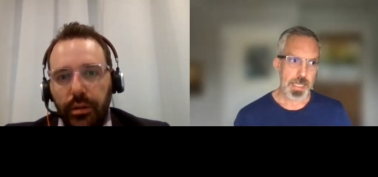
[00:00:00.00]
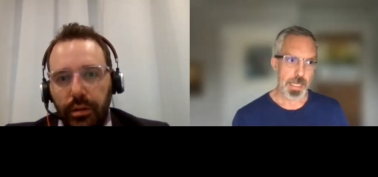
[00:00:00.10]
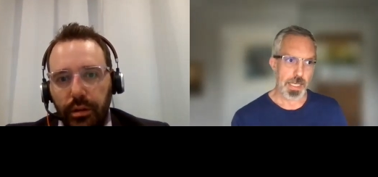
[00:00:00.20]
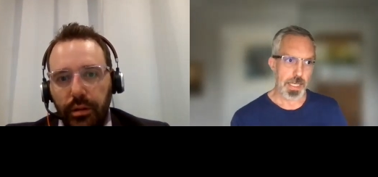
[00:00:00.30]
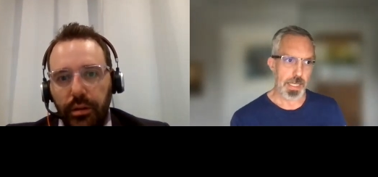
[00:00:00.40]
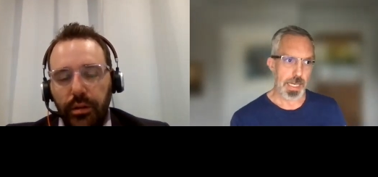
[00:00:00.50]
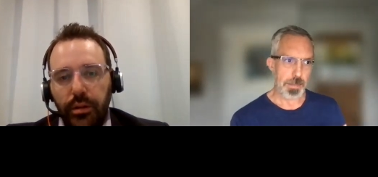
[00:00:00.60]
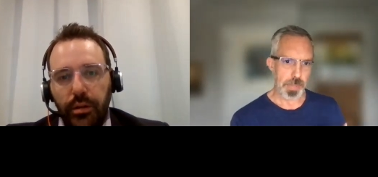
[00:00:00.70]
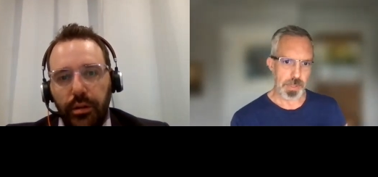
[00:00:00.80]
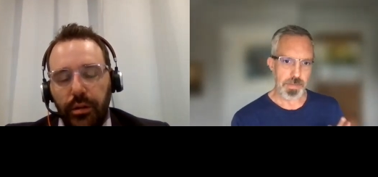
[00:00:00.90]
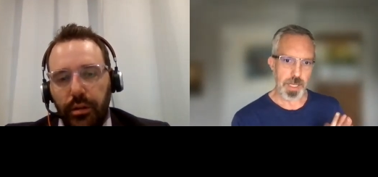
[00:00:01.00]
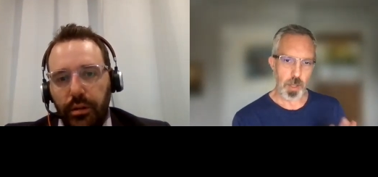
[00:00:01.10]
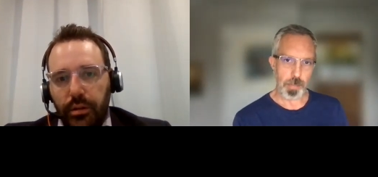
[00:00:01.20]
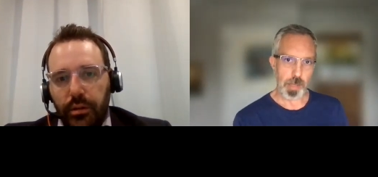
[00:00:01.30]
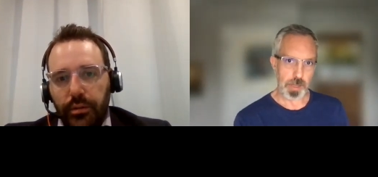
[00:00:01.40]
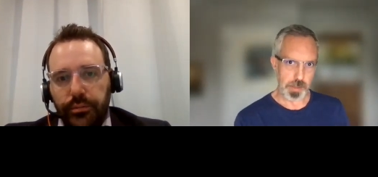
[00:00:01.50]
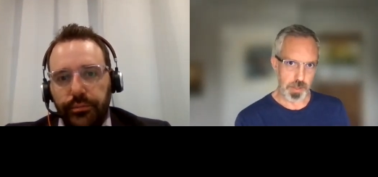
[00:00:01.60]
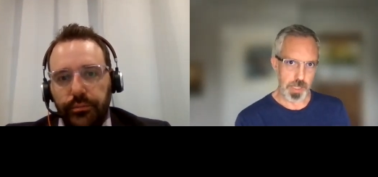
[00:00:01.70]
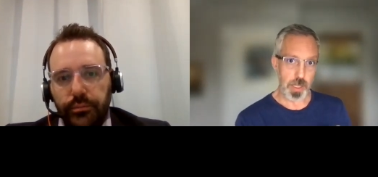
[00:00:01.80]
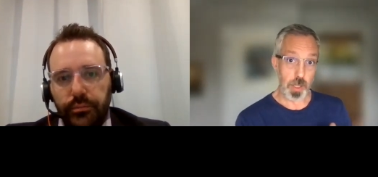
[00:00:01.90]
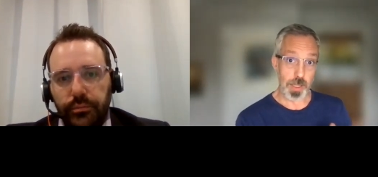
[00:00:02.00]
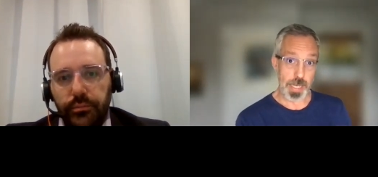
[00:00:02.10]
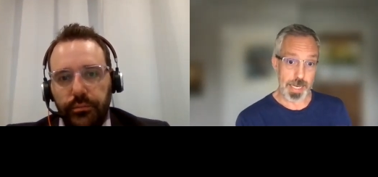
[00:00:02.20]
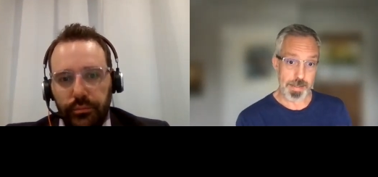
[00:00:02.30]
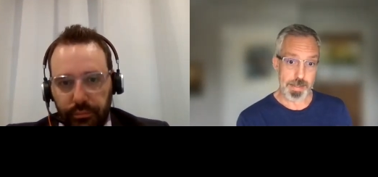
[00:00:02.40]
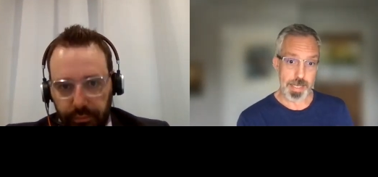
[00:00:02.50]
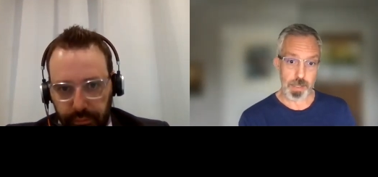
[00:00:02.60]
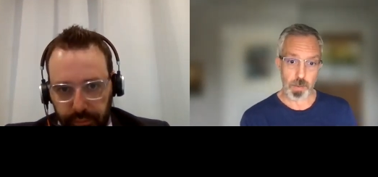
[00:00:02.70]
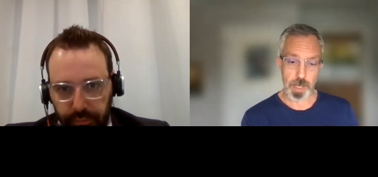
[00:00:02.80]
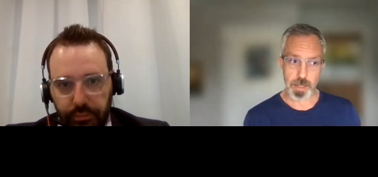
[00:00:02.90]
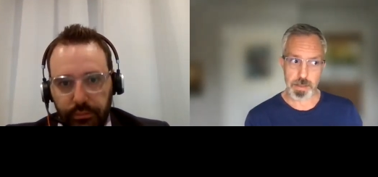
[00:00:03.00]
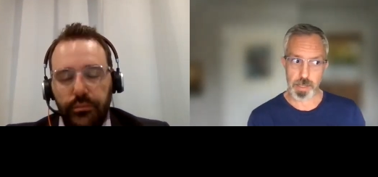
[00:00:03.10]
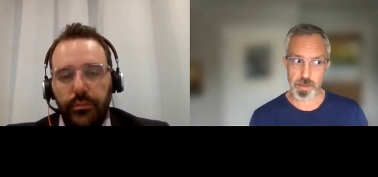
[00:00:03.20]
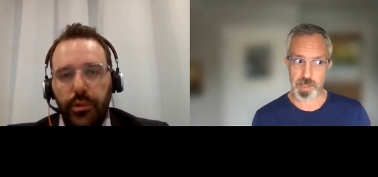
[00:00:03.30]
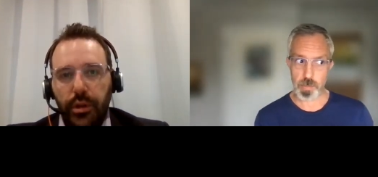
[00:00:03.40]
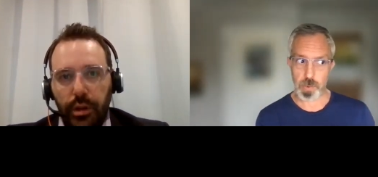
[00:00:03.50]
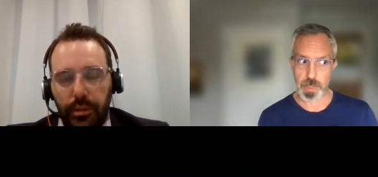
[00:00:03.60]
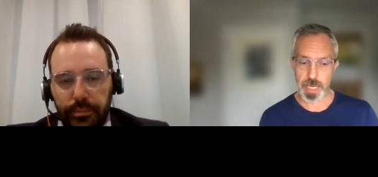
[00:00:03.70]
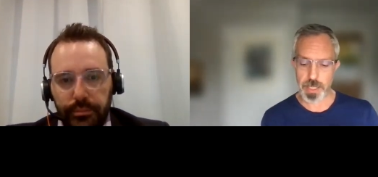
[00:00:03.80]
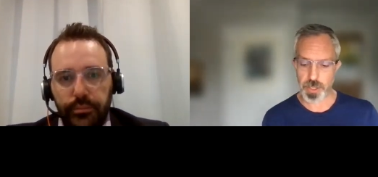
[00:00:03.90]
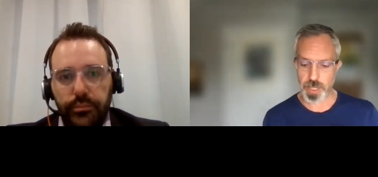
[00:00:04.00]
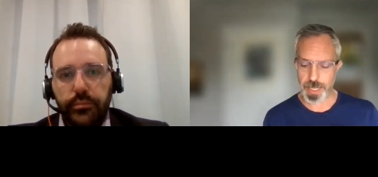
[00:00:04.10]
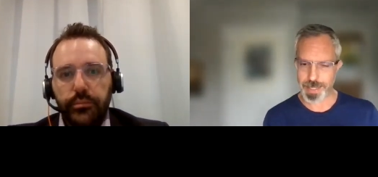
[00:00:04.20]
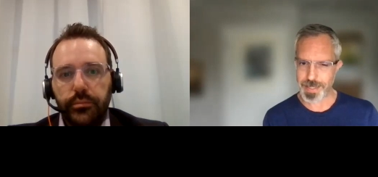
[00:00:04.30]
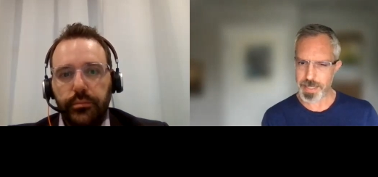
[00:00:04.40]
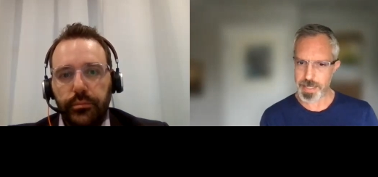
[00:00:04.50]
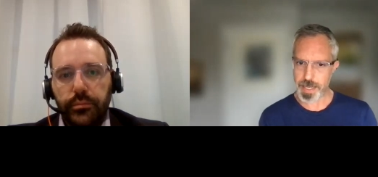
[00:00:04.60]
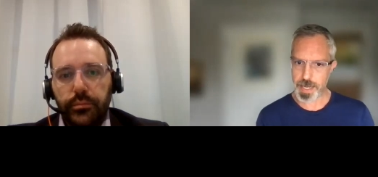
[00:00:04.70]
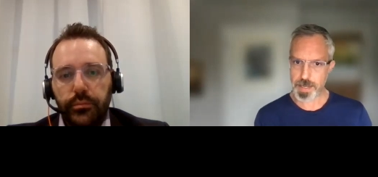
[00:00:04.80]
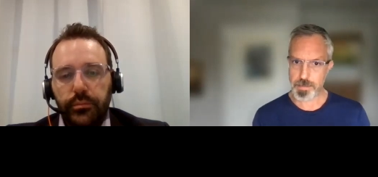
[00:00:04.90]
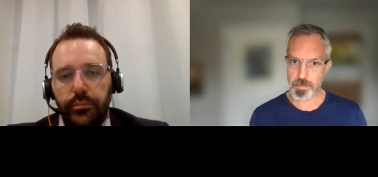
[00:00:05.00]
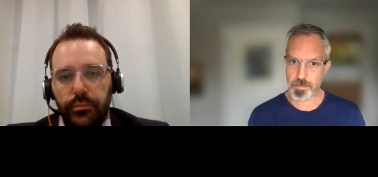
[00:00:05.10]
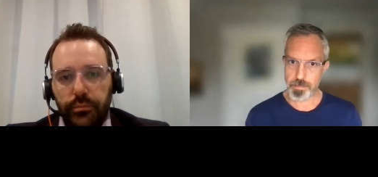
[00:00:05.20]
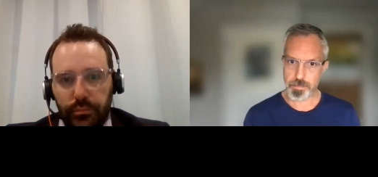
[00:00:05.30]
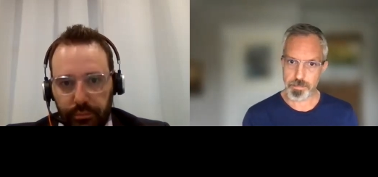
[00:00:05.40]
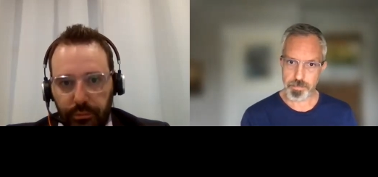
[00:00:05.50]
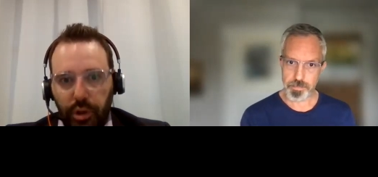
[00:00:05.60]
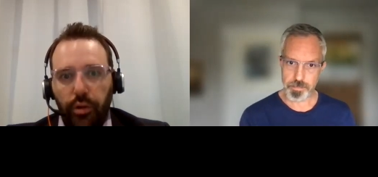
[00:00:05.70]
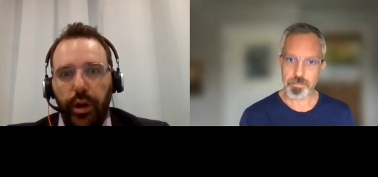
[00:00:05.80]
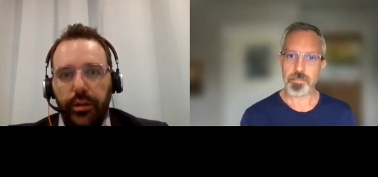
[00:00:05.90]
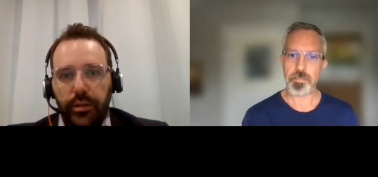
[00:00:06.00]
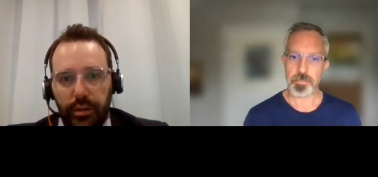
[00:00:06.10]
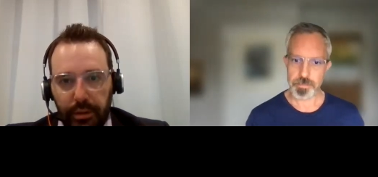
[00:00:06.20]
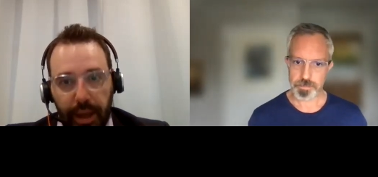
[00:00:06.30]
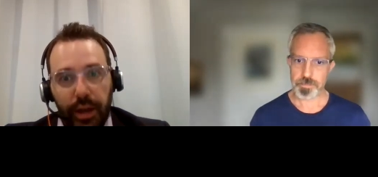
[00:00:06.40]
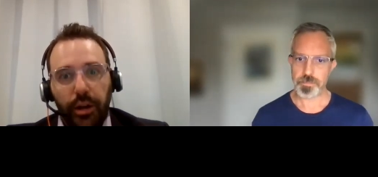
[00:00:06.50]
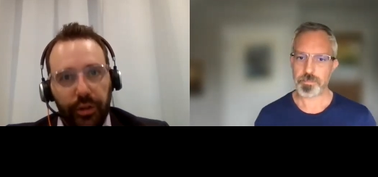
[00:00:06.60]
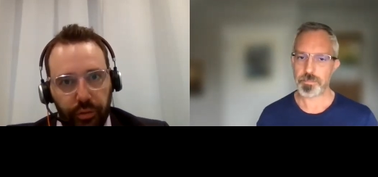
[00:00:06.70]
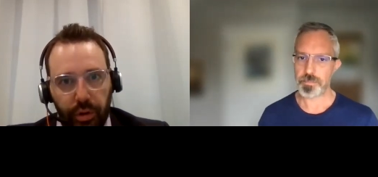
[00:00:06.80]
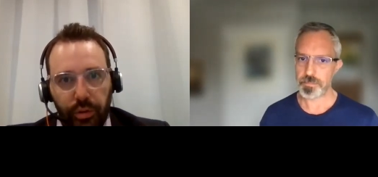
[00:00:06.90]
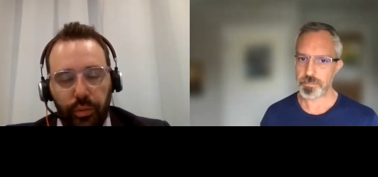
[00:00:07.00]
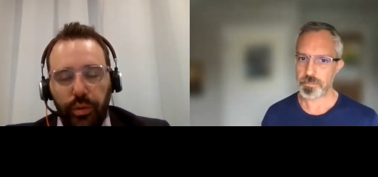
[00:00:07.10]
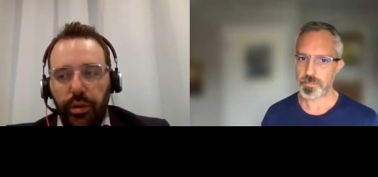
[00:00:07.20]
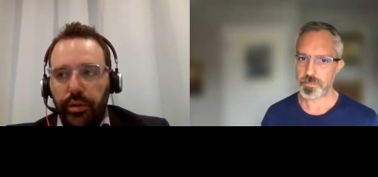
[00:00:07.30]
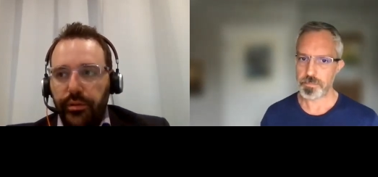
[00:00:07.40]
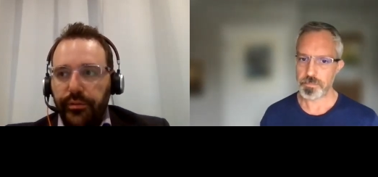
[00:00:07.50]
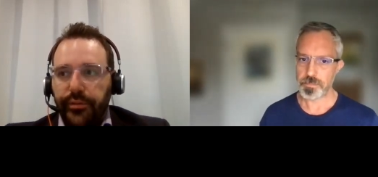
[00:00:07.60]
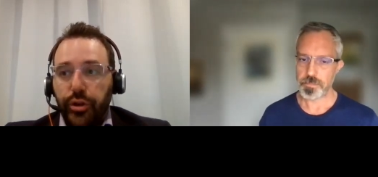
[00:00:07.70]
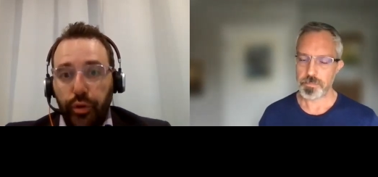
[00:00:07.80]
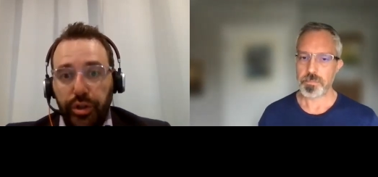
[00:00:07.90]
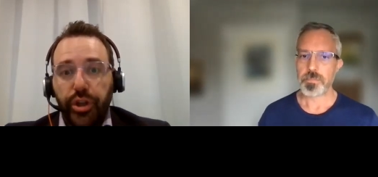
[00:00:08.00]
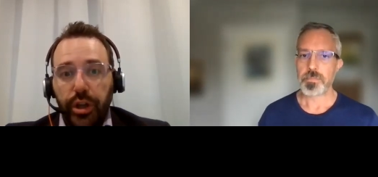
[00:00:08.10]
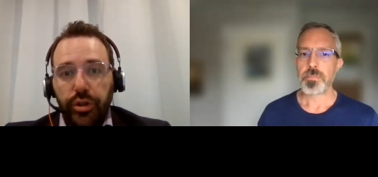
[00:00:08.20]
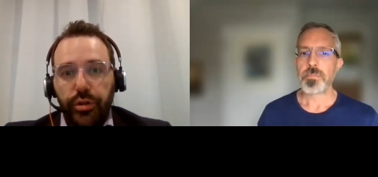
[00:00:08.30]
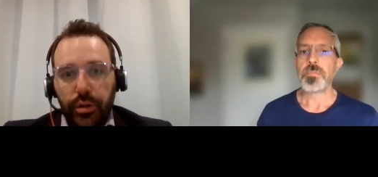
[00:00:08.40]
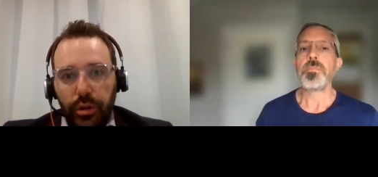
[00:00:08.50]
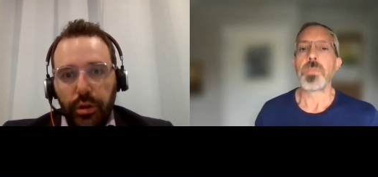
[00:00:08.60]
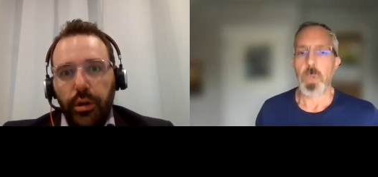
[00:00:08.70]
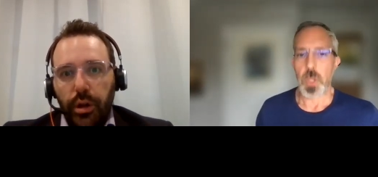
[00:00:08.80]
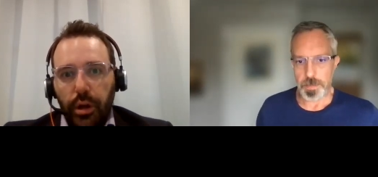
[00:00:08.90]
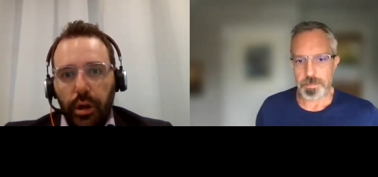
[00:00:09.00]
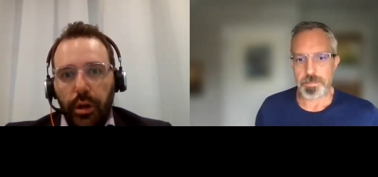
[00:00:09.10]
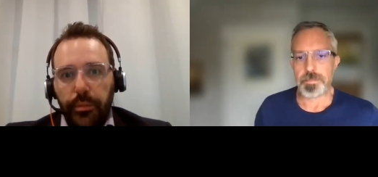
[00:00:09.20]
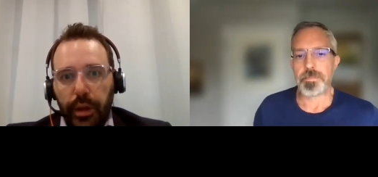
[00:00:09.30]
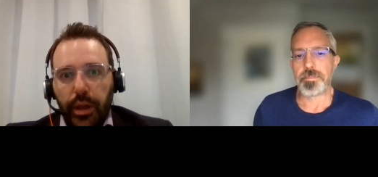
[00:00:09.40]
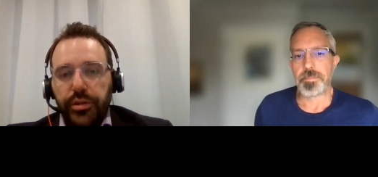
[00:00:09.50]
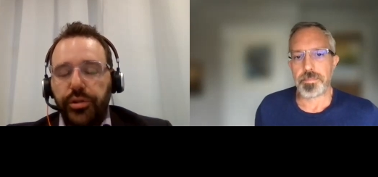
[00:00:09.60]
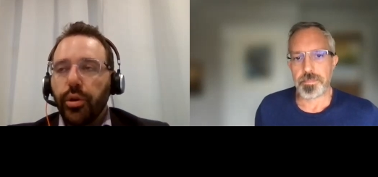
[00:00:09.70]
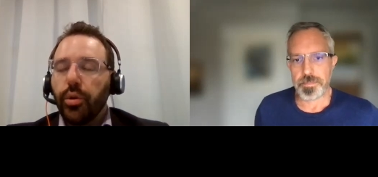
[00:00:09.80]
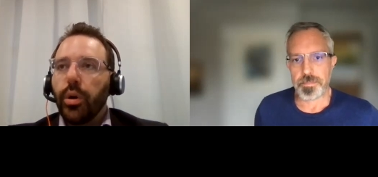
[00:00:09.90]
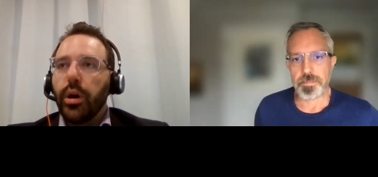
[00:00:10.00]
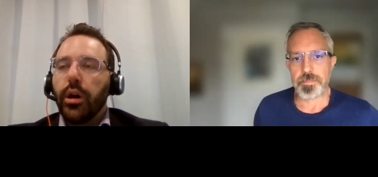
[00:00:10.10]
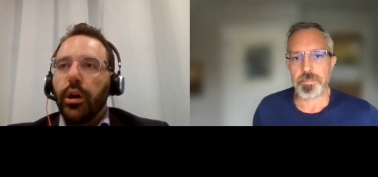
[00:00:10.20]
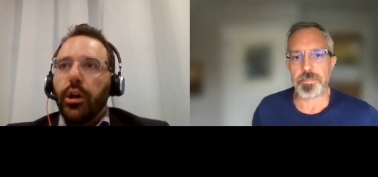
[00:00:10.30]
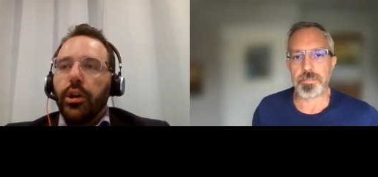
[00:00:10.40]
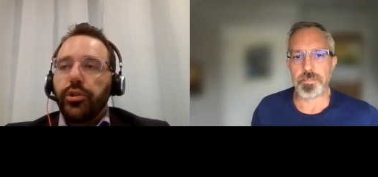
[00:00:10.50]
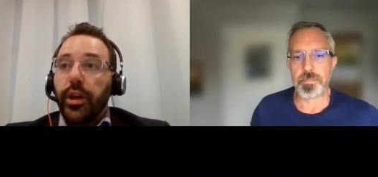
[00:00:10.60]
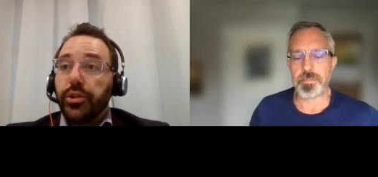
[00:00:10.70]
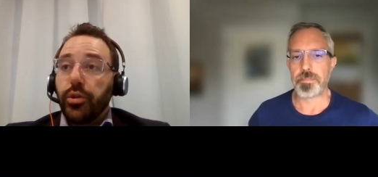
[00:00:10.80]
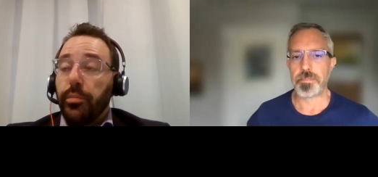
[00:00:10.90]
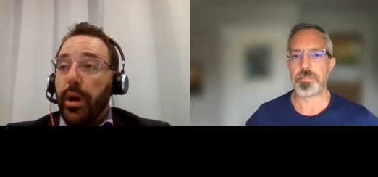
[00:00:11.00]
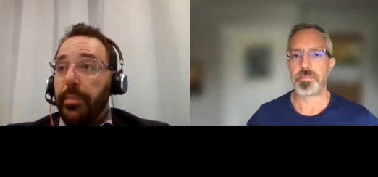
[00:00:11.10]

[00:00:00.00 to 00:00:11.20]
Speaker 1: Uh, I believe they are publicly traded on NASDAQ, right? Ticker symbol H I T I.
Speaker 2: Correct. Yep. And on the Toronto uh, Venture Exchange. Yeah. Um, yeah. So, uh, so yeah. So my